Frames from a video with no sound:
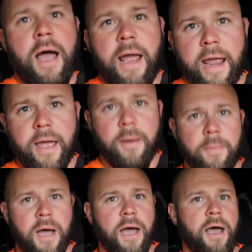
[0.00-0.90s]
I
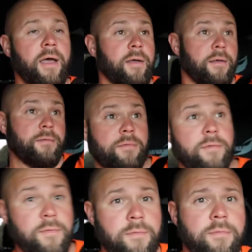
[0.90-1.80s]
am,
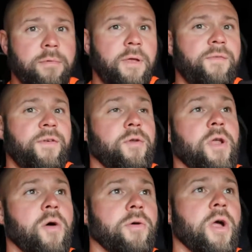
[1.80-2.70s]
if
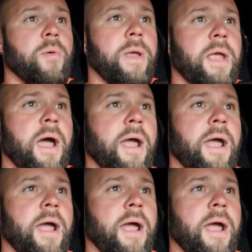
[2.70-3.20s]
you don't know me,